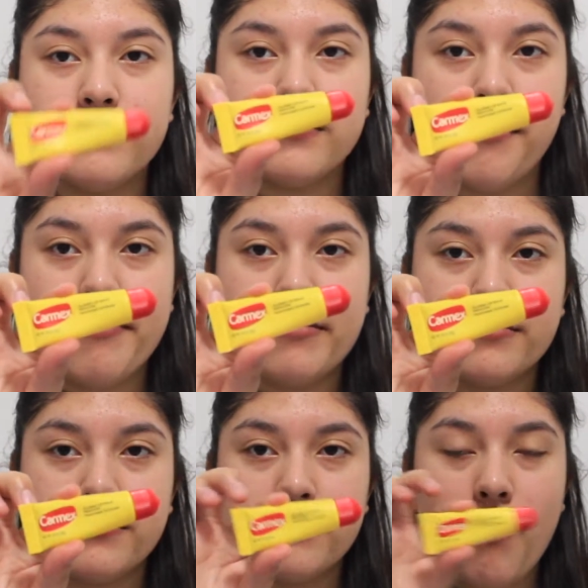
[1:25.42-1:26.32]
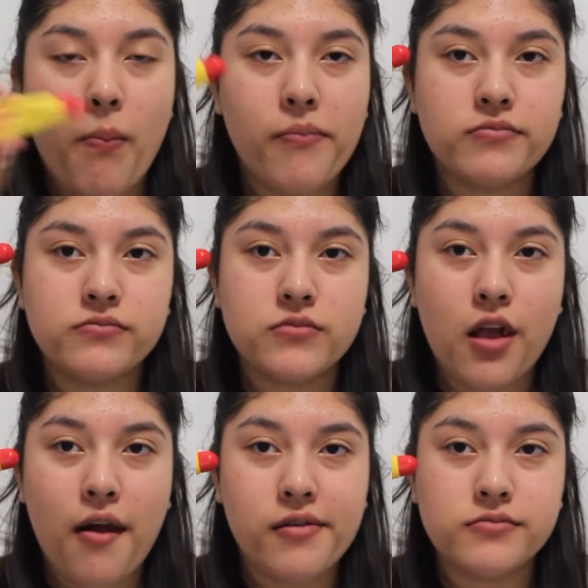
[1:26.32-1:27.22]
Now I'm gonna be applying some
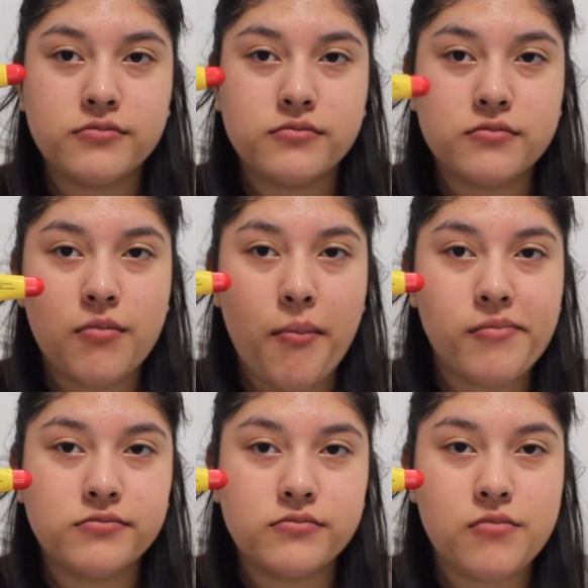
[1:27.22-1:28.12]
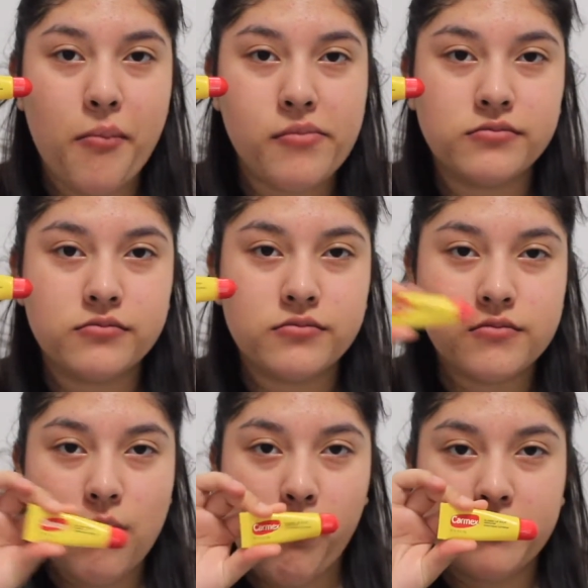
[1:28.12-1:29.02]
Carmex so that when I put
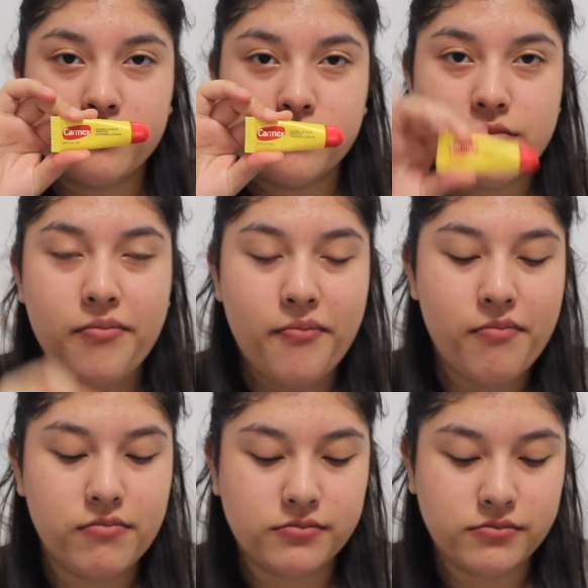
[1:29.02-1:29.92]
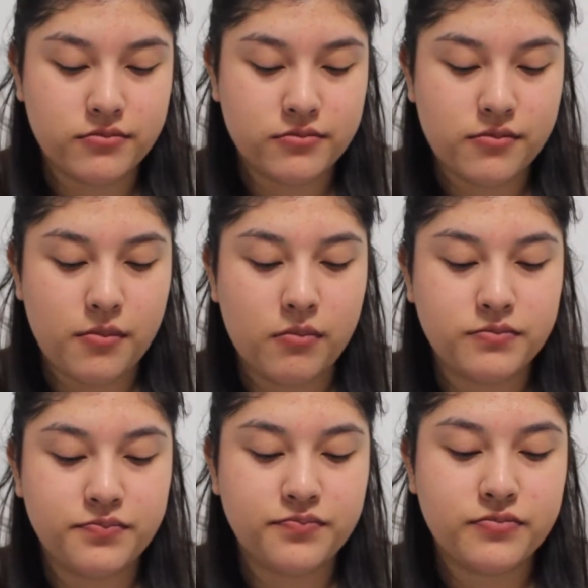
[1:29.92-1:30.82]
my matte liquid lipstick,
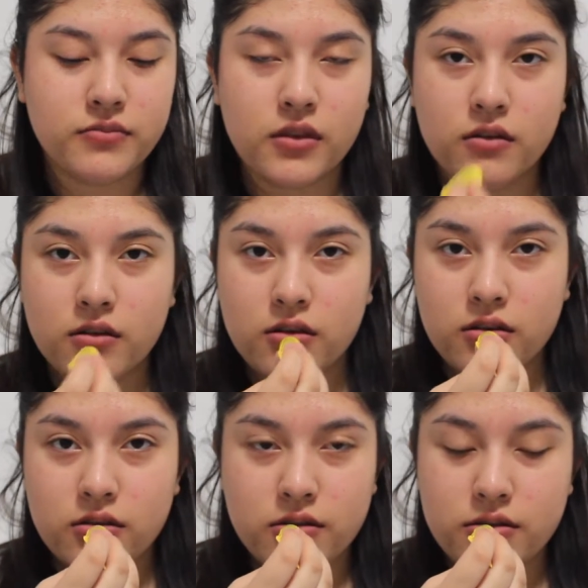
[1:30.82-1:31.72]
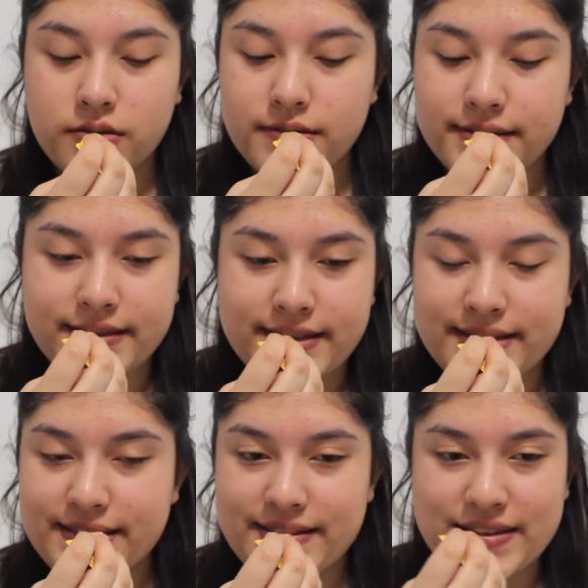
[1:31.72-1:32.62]
my lips won't be looking crusty
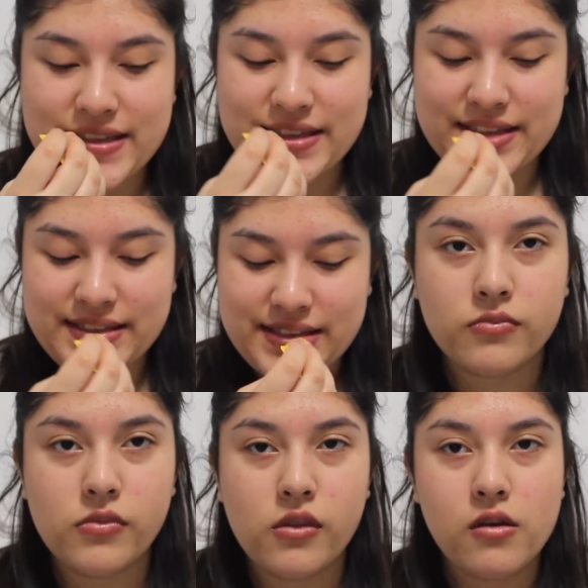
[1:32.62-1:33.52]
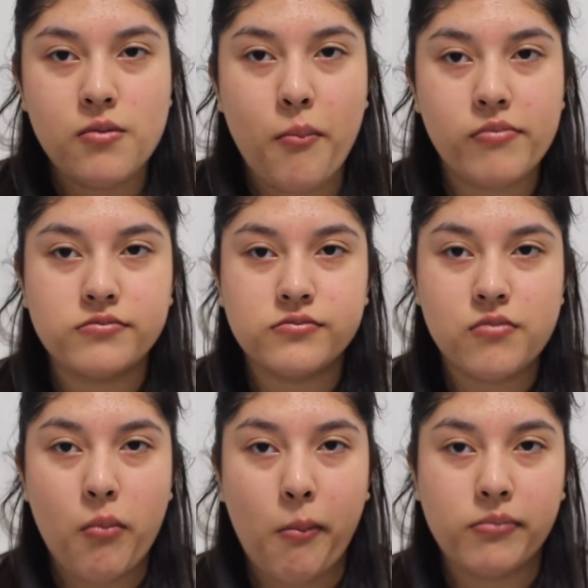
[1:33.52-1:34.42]
as fuck. Now for
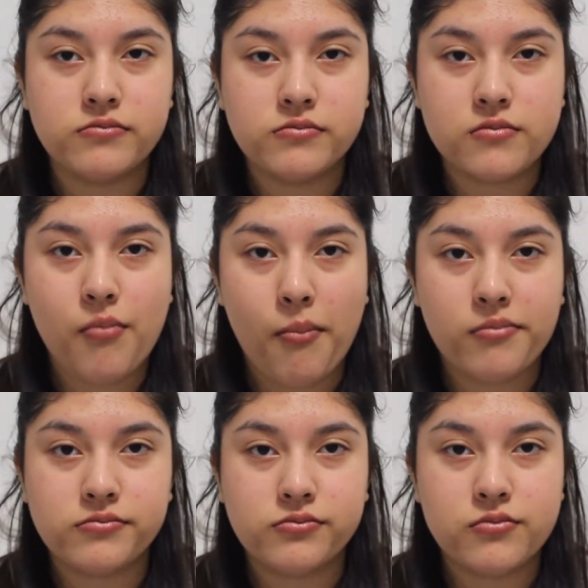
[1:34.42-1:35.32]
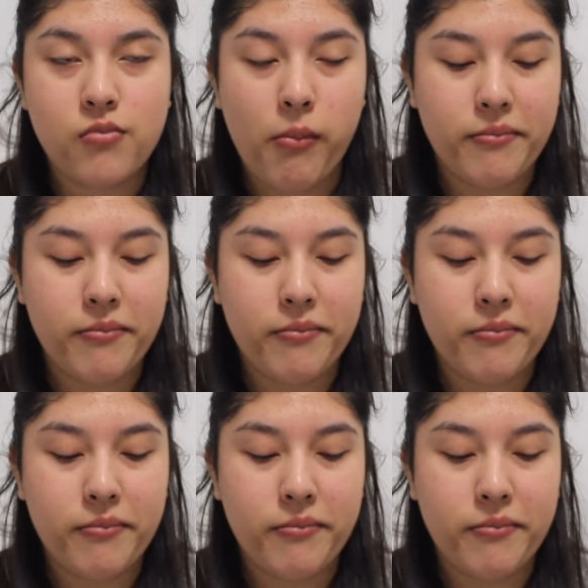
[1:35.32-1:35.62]
foundation, I'm going to be using